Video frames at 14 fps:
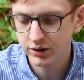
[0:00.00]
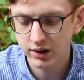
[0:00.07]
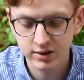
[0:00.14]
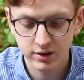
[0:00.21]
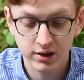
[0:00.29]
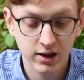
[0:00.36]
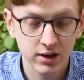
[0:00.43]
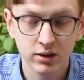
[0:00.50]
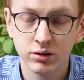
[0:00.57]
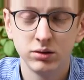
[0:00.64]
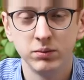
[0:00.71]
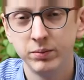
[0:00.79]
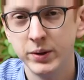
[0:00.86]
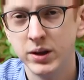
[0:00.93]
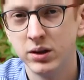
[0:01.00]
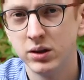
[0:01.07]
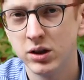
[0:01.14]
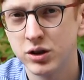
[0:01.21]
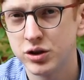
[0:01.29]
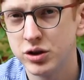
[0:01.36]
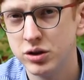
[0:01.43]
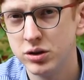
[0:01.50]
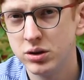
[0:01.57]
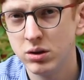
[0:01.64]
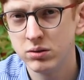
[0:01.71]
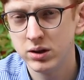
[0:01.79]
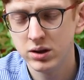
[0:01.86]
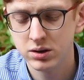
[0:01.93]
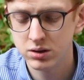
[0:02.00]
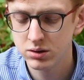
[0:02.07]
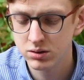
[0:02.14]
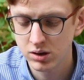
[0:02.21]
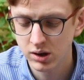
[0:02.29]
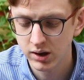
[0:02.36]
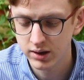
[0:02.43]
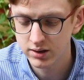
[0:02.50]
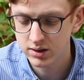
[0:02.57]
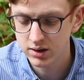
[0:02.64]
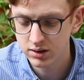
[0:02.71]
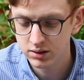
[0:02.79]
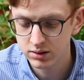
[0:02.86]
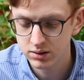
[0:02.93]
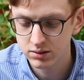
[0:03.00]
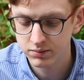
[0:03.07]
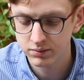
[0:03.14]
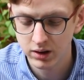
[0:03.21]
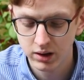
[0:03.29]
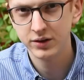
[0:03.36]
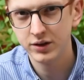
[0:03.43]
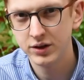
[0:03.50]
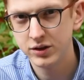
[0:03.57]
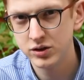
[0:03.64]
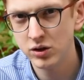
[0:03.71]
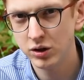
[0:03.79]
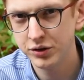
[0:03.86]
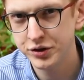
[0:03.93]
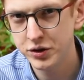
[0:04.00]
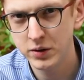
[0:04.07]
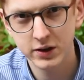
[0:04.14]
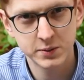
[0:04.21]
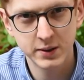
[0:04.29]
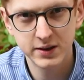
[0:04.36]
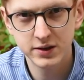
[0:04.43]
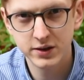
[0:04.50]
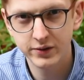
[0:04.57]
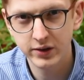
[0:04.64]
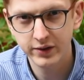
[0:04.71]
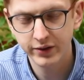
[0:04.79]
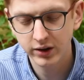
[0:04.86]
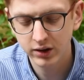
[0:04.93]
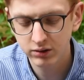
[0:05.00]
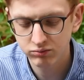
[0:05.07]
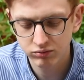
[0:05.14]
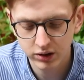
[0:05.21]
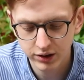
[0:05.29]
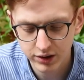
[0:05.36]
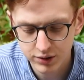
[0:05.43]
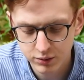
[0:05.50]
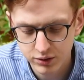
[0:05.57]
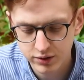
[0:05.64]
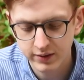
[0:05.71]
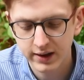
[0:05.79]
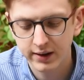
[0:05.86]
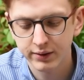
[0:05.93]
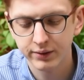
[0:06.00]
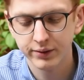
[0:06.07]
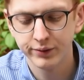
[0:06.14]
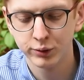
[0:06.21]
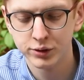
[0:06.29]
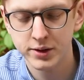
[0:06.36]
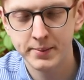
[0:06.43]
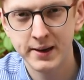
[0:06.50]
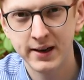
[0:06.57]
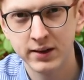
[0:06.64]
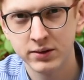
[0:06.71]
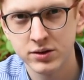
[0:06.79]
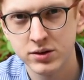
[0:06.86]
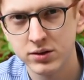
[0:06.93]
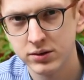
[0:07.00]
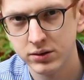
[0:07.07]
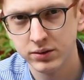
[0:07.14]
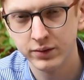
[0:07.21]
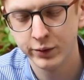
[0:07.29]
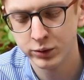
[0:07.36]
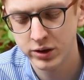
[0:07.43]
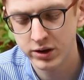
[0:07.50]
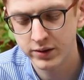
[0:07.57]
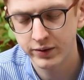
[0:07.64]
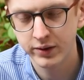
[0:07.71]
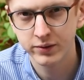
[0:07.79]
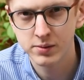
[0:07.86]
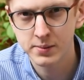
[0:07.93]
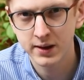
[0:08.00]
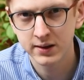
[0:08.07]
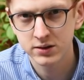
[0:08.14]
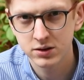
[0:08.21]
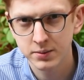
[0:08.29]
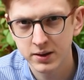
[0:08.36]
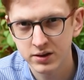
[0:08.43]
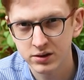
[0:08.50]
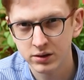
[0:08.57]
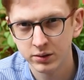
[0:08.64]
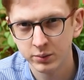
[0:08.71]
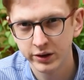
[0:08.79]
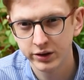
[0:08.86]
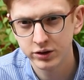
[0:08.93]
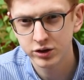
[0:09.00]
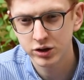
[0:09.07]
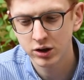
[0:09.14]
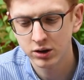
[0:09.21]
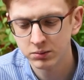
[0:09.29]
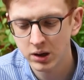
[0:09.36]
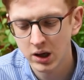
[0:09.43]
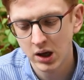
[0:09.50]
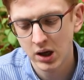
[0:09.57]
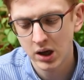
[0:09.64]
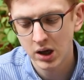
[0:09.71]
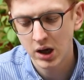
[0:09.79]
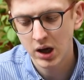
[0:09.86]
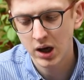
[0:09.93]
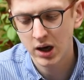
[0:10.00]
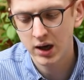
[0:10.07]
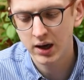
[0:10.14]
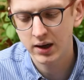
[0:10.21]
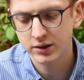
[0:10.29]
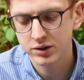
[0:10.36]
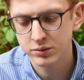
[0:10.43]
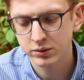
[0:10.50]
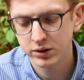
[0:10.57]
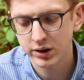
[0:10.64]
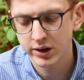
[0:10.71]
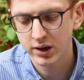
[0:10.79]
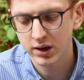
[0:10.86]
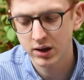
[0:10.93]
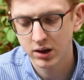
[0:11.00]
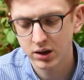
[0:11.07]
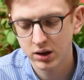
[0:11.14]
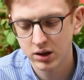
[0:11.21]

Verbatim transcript: As again, being induction, you don't need to use the highest heats. It's not too expensive either, this was around £40, 40 to £50 depending on where you shop, uh, so we're looking at